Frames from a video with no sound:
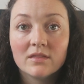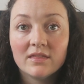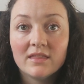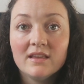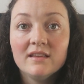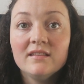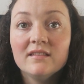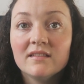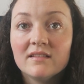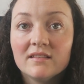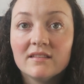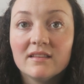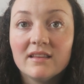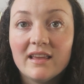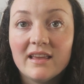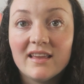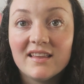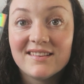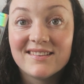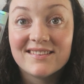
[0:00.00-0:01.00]
this
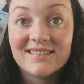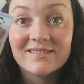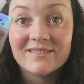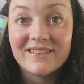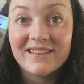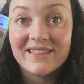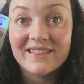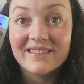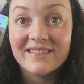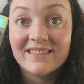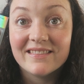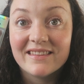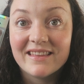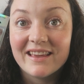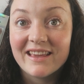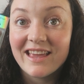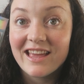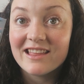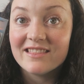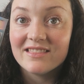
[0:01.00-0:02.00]
is something,
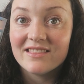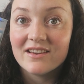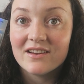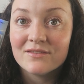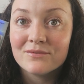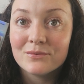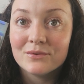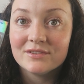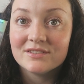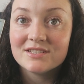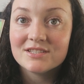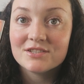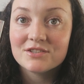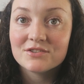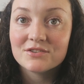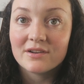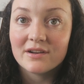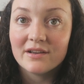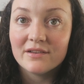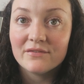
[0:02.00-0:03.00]
again, that I've wanted to
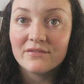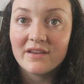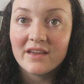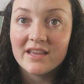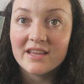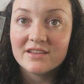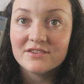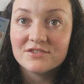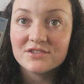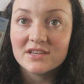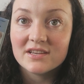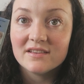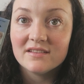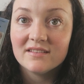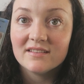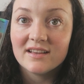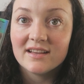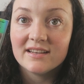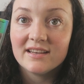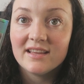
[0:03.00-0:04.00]
try for
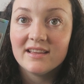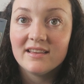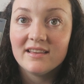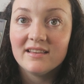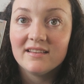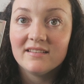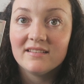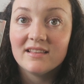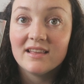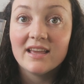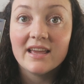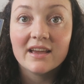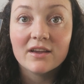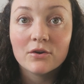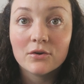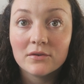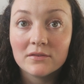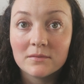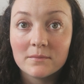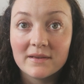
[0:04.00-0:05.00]
ages, and it is the It
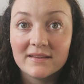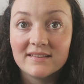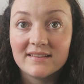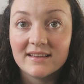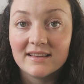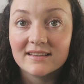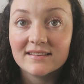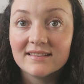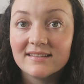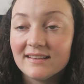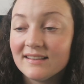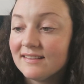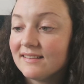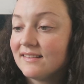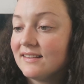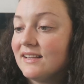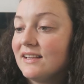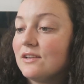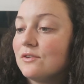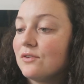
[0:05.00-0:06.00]
Cosmetics
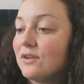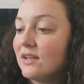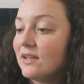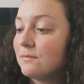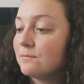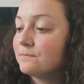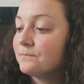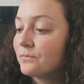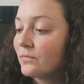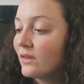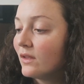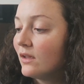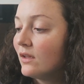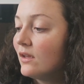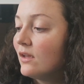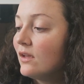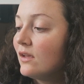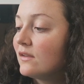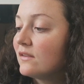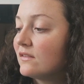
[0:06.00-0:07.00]
CC Cream.
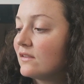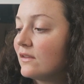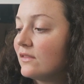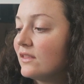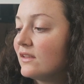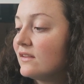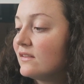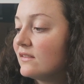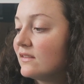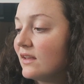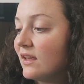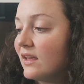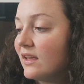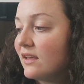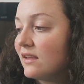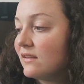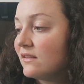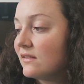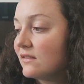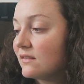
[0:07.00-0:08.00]
So this
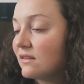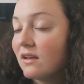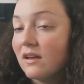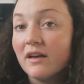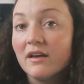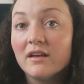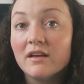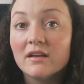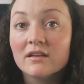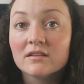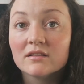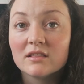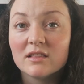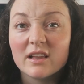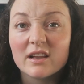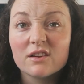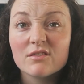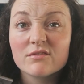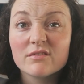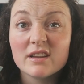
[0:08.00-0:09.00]
is
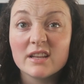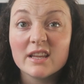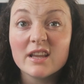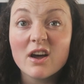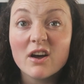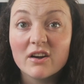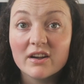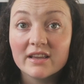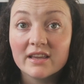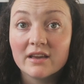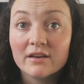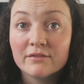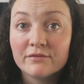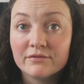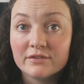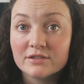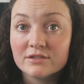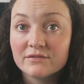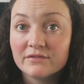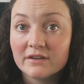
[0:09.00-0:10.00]
like a really high
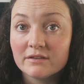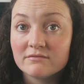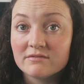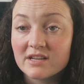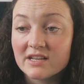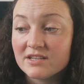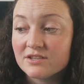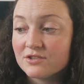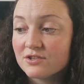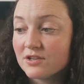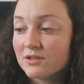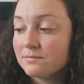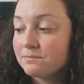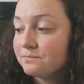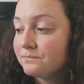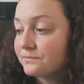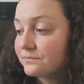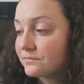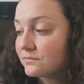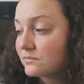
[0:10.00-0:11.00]
coverage
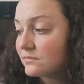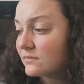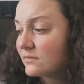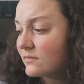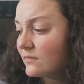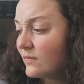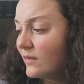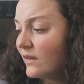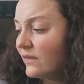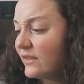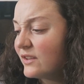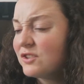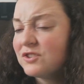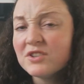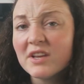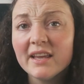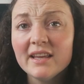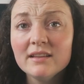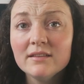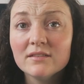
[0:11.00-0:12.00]
foundation. The
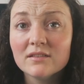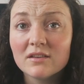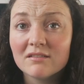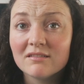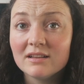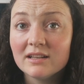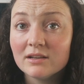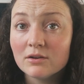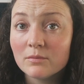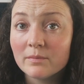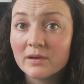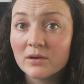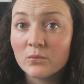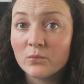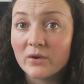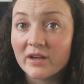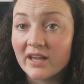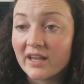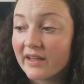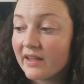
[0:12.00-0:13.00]
shades are a little
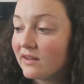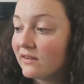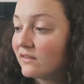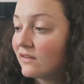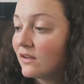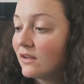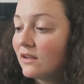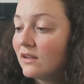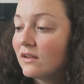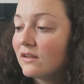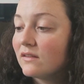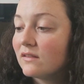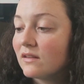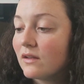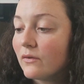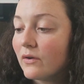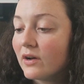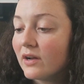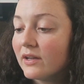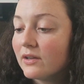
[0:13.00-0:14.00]
bit weird.
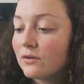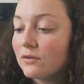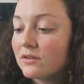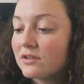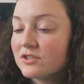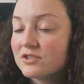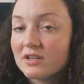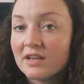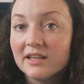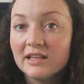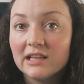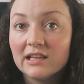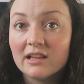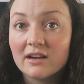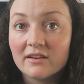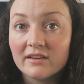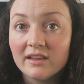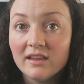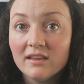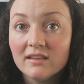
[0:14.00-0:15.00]
So I got the shade
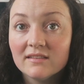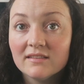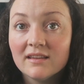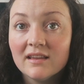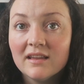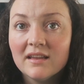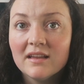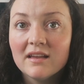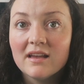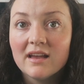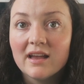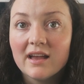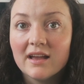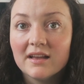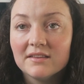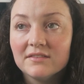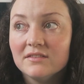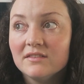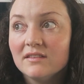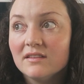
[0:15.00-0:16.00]
Light,
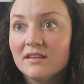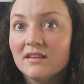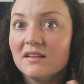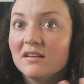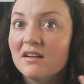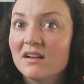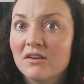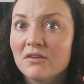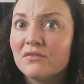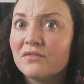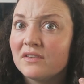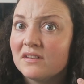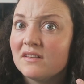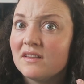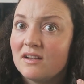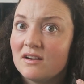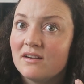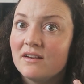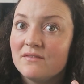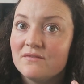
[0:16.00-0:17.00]
and
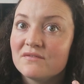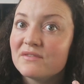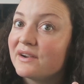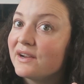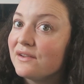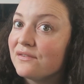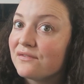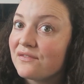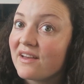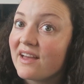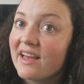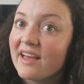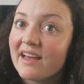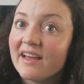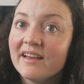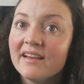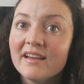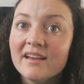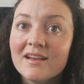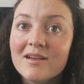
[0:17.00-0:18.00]
obviously I'm very
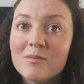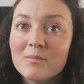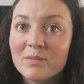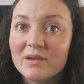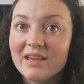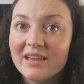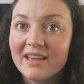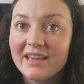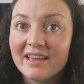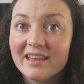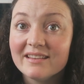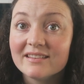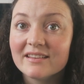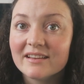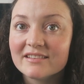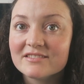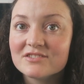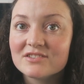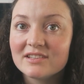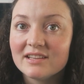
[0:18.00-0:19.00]
fair, but it is
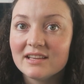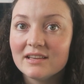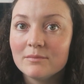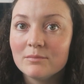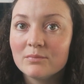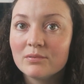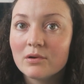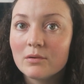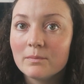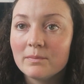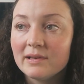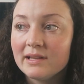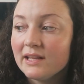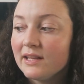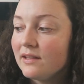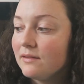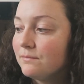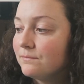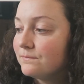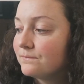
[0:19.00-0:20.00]
actually
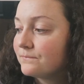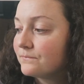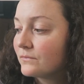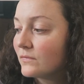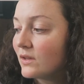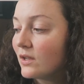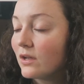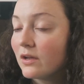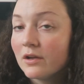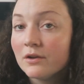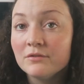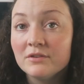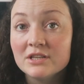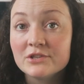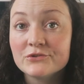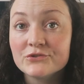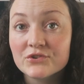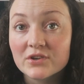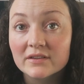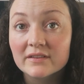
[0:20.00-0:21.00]
probably
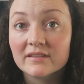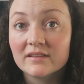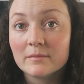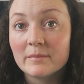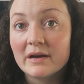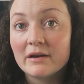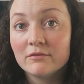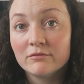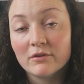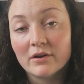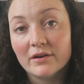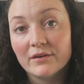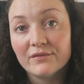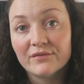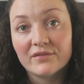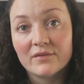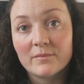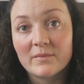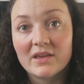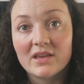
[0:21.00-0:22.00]
only just about
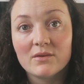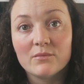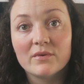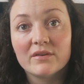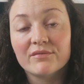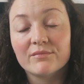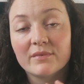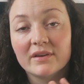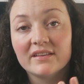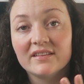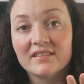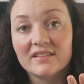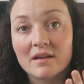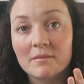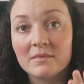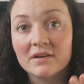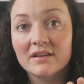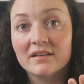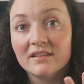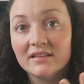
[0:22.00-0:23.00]
right for me with my
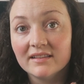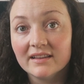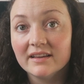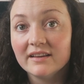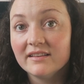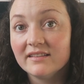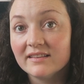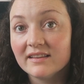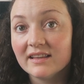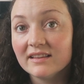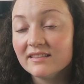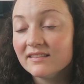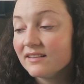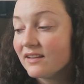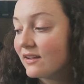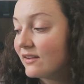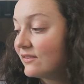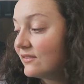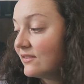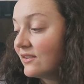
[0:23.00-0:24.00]
summer like skin
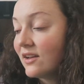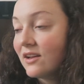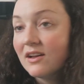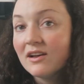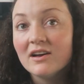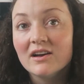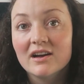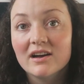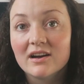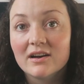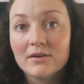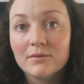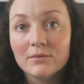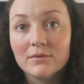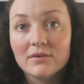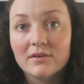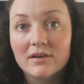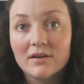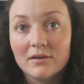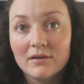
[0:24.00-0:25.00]
tone.
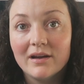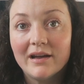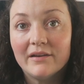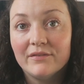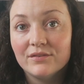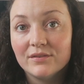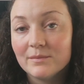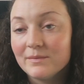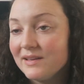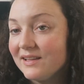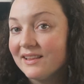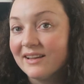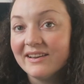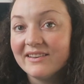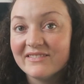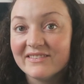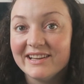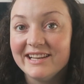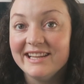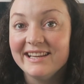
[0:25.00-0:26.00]
I'll have to be
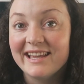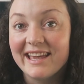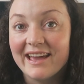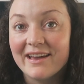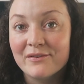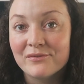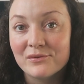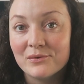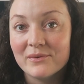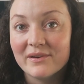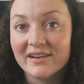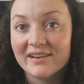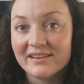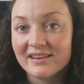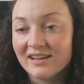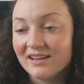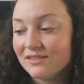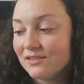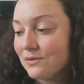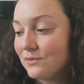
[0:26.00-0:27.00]
like really careful
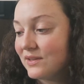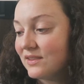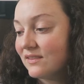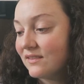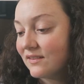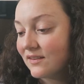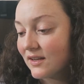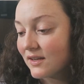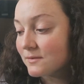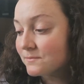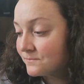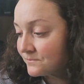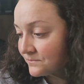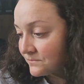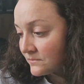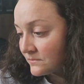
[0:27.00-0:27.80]
wearing it in the winter.